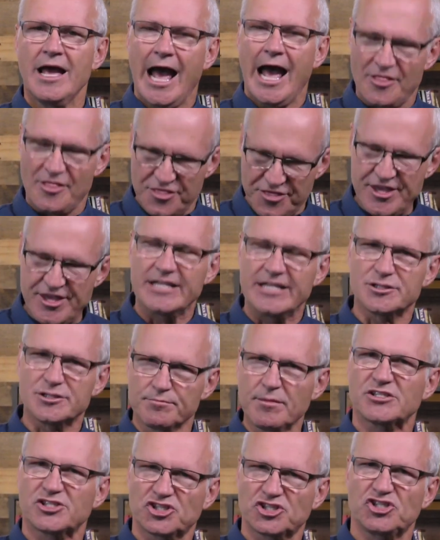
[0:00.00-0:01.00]
and things
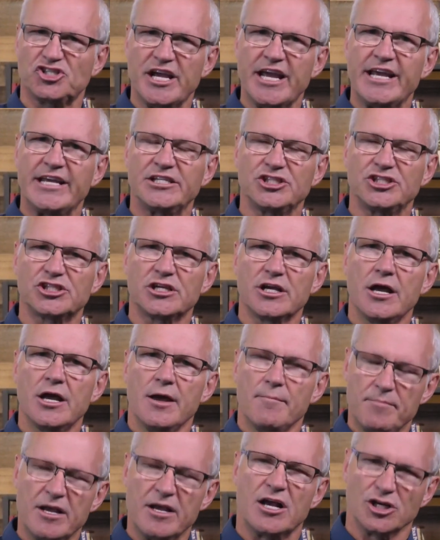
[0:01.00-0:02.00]
must change.
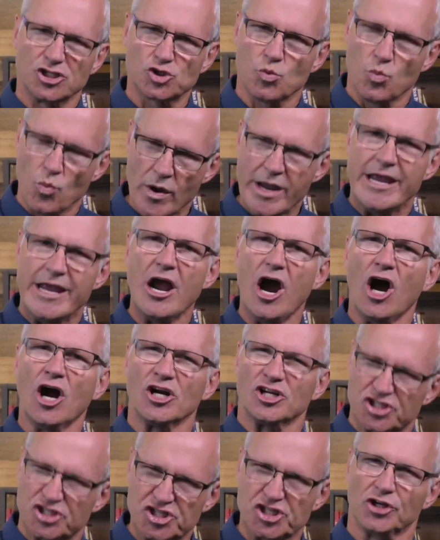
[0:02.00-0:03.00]
Because we
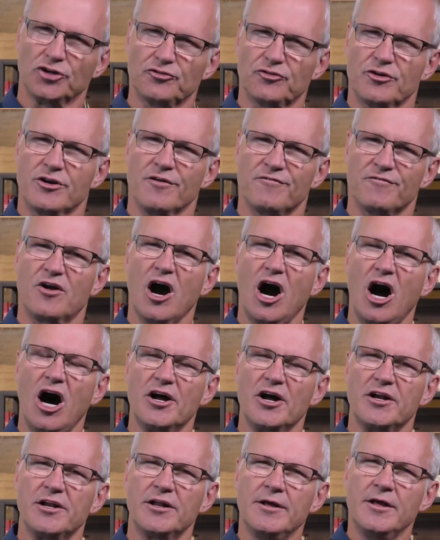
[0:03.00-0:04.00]
are children of
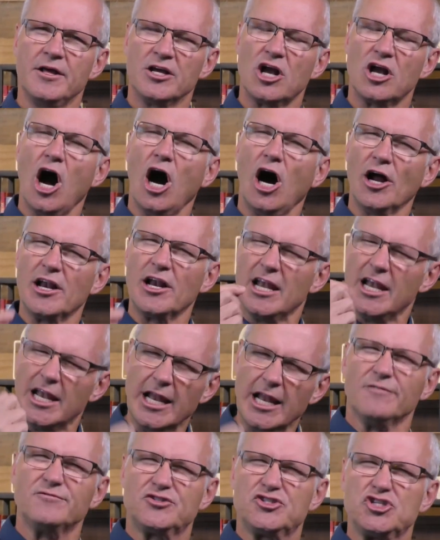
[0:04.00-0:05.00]
God. God
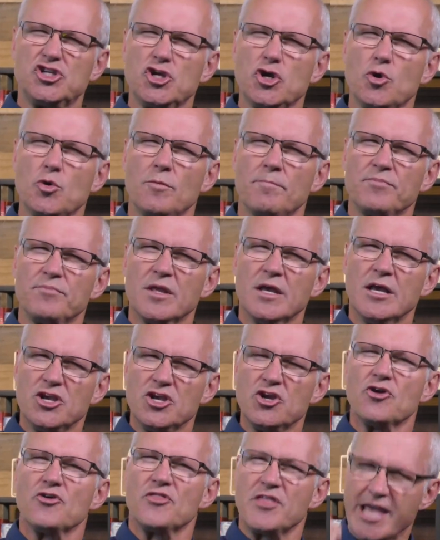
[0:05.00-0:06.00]
loves you.
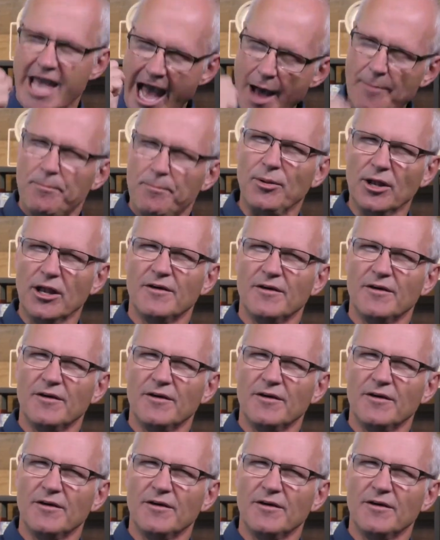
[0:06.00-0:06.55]
You're the apple